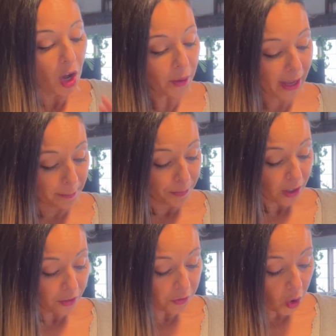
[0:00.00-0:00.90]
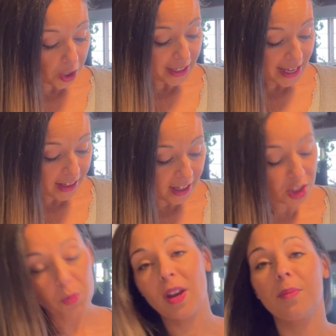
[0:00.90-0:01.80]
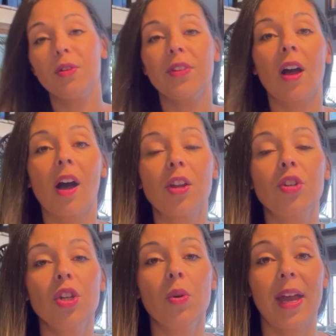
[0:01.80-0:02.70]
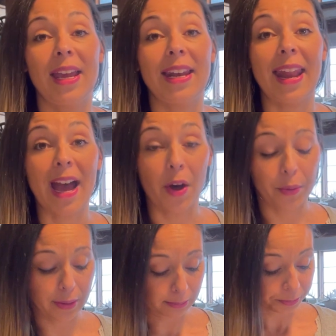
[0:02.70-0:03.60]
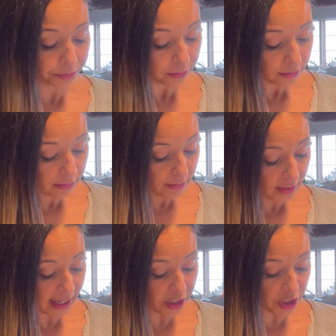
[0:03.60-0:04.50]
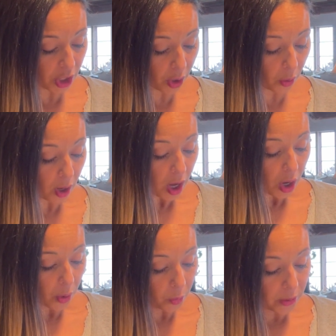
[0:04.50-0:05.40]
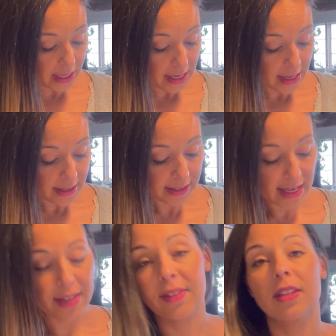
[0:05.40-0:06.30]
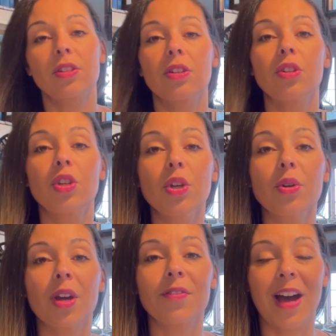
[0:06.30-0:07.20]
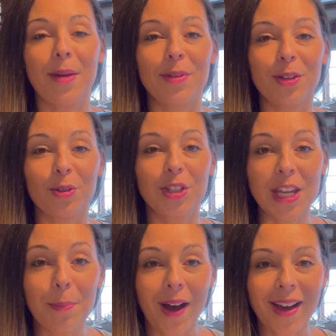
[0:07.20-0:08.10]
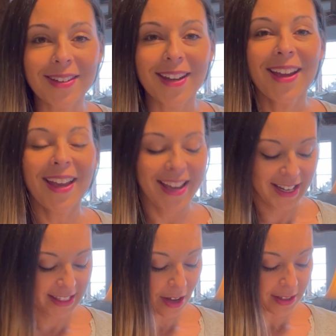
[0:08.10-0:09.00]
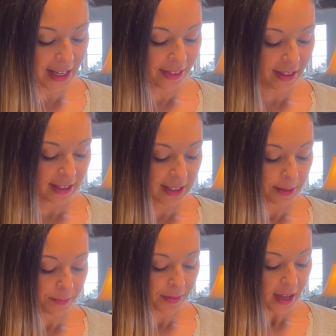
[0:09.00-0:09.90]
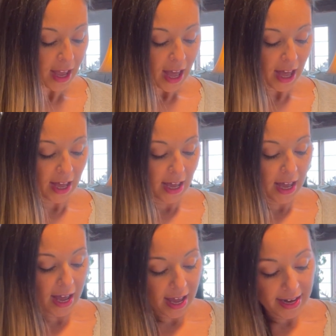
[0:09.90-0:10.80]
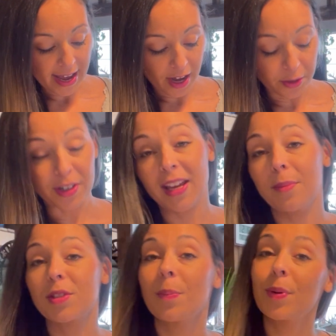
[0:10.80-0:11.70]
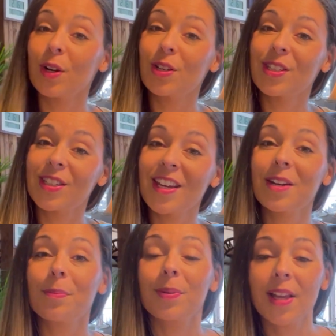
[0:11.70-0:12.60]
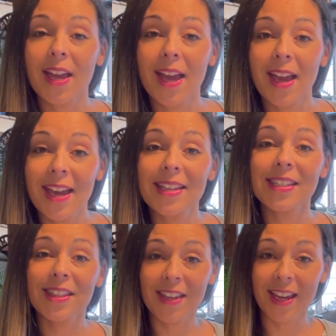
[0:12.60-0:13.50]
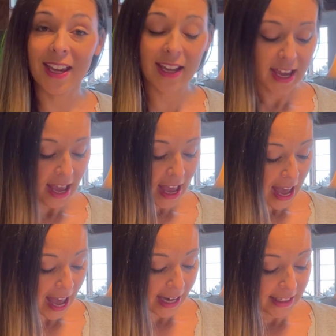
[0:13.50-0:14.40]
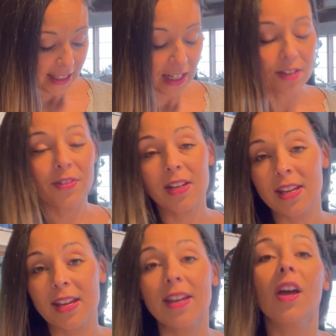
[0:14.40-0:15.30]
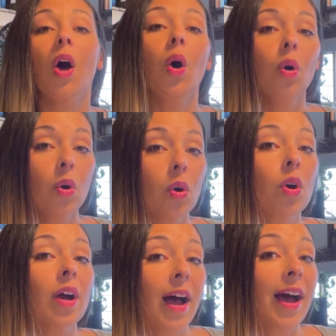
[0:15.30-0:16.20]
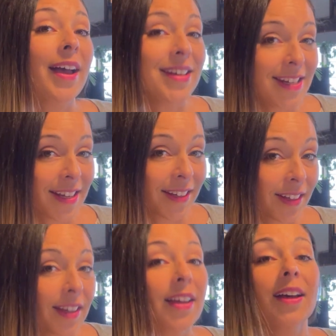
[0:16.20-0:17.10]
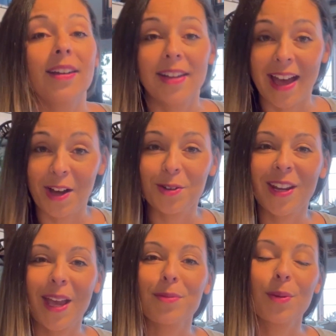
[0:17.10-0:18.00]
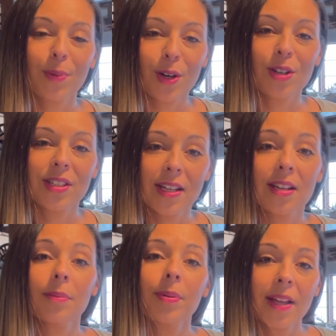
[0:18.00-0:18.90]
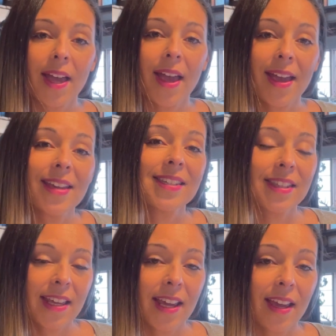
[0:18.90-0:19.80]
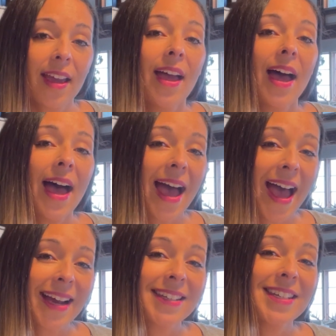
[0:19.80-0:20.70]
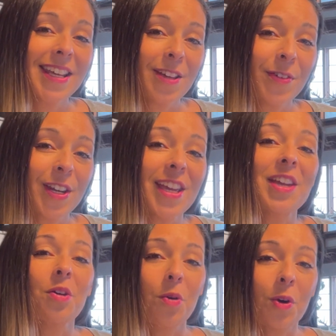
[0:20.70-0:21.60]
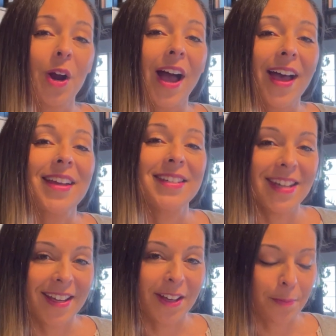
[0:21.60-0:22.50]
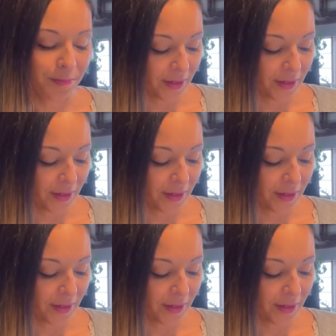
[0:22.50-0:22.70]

Okay, for English, we are moving on to a noun. And so we sing this to the tune of I'm a Little Teapot. And it sounds like this. A noun names a person, place, thing, activity, or idea. A noun names a person, place, thing, activity, or idea.